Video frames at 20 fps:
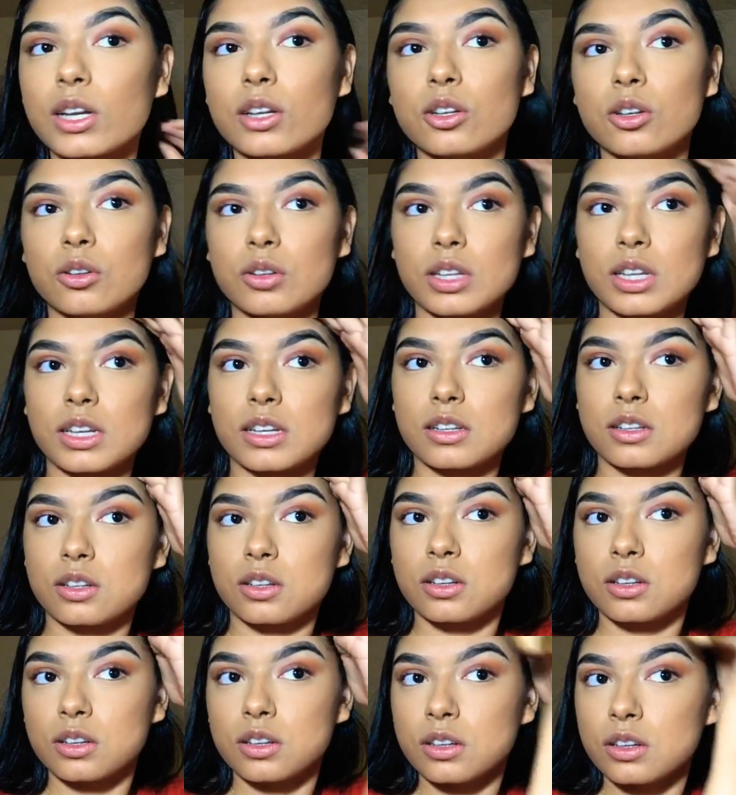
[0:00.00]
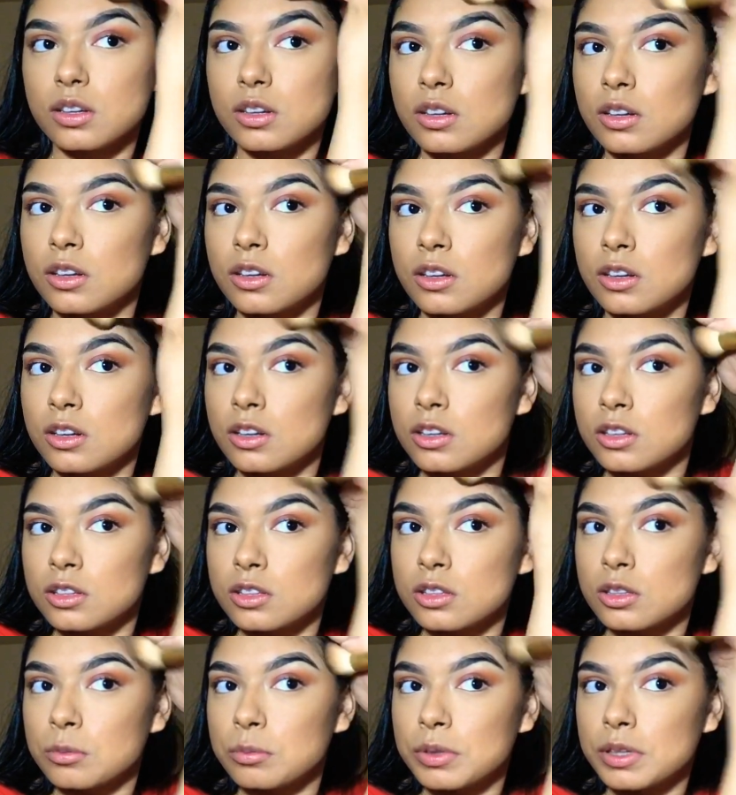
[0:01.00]
I don't like
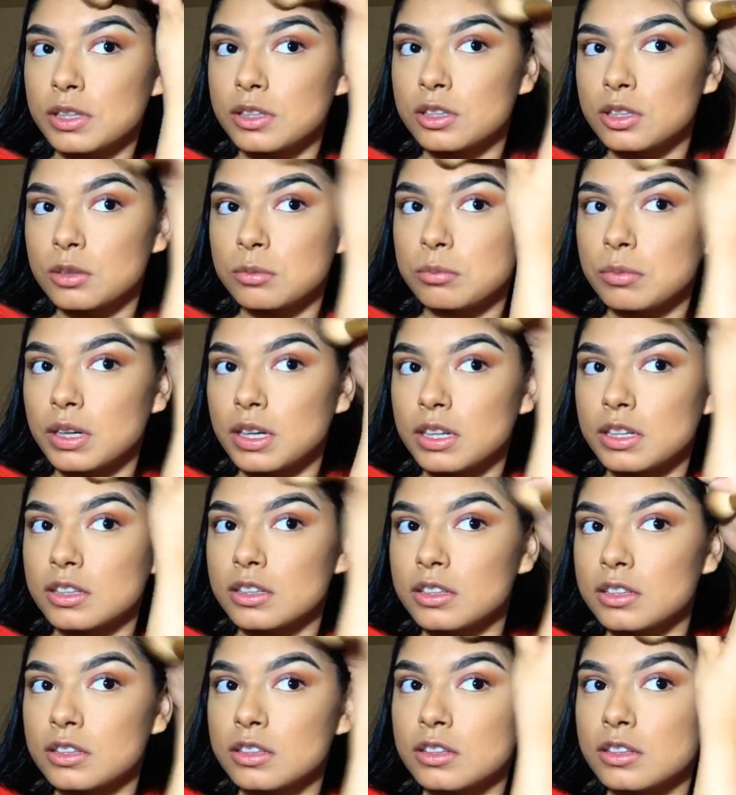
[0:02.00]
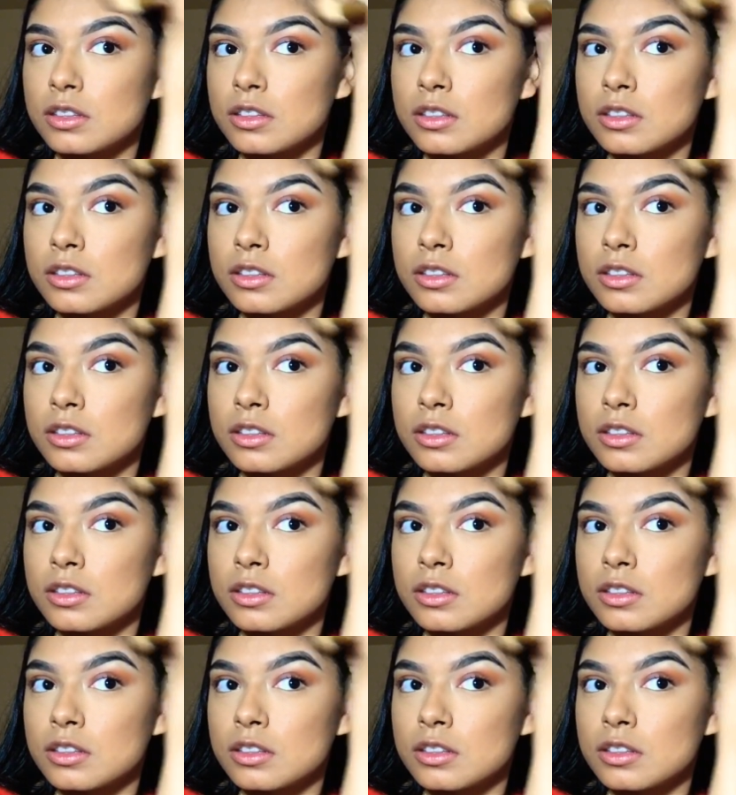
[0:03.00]
to put too much